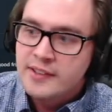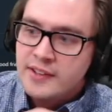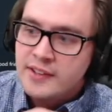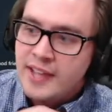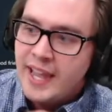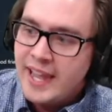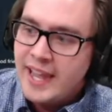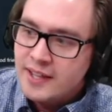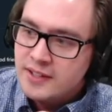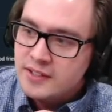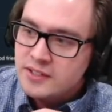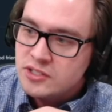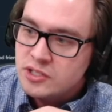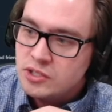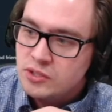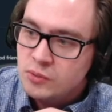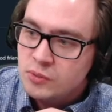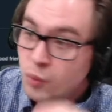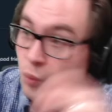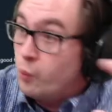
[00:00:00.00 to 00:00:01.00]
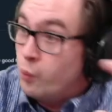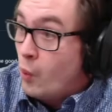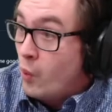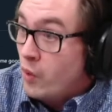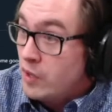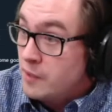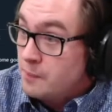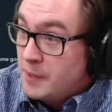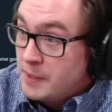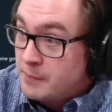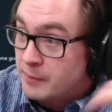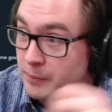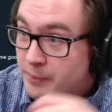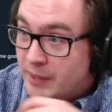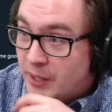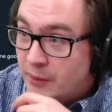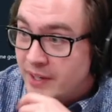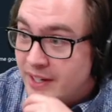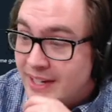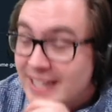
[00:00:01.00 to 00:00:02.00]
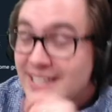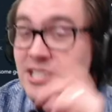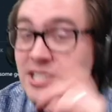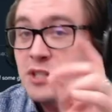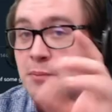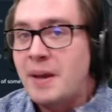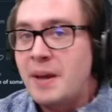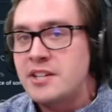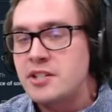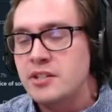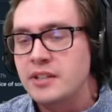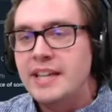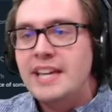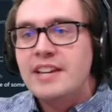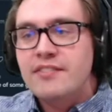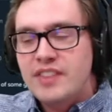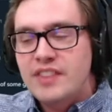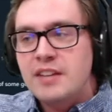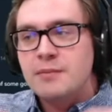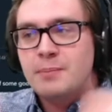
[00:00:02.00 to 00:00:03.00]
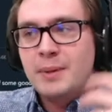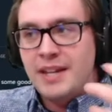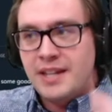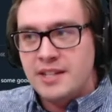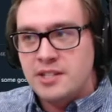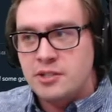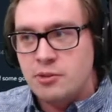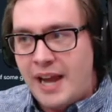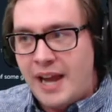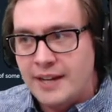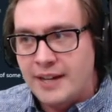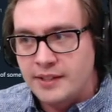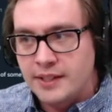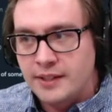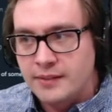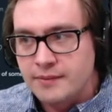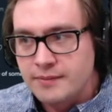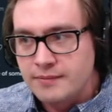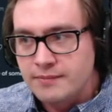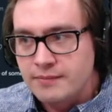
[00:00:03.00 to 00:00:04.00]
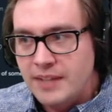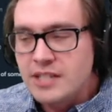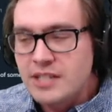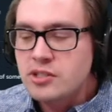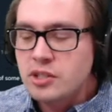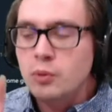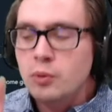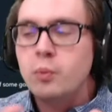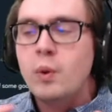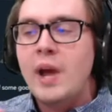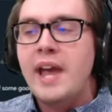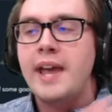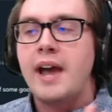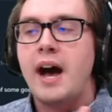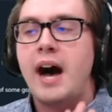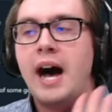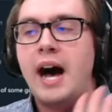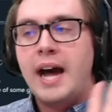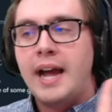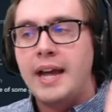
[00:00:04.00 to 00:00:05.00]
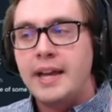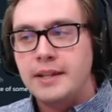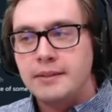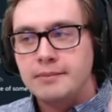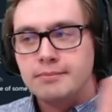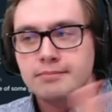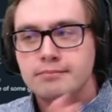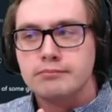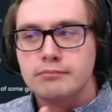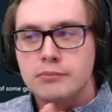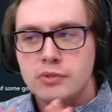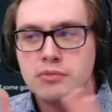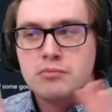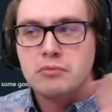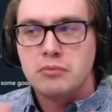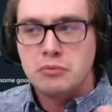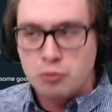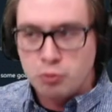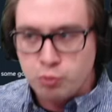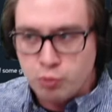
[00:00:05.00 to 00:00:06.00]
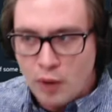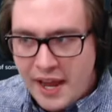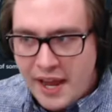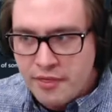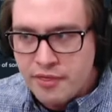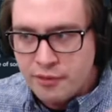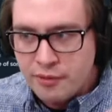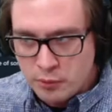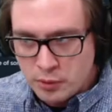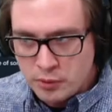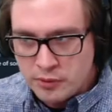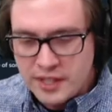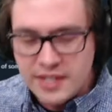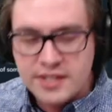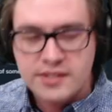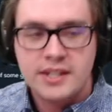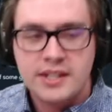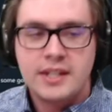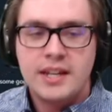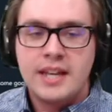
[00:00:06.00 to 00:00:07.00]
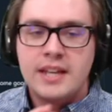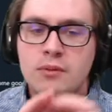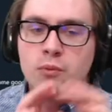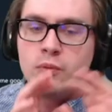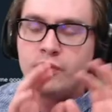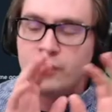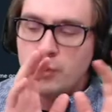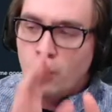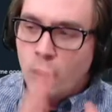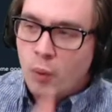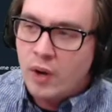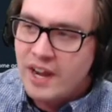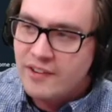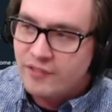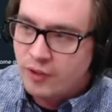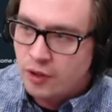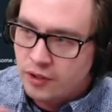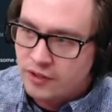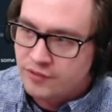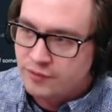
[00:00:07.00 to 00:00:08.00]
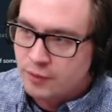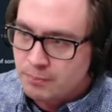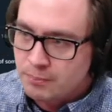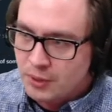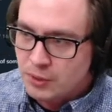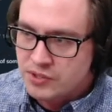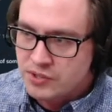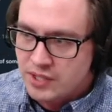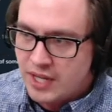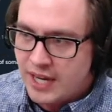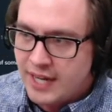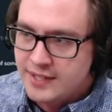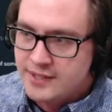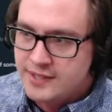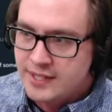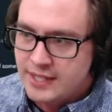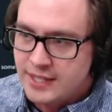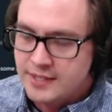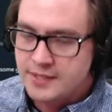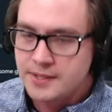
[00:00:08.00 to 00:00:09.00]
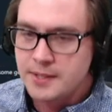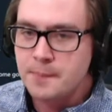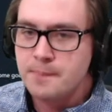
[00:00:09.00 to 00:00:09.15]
and to warn people about it, especially if they've been interacting. And so the way I read through this, and from what I've heard from both sides, is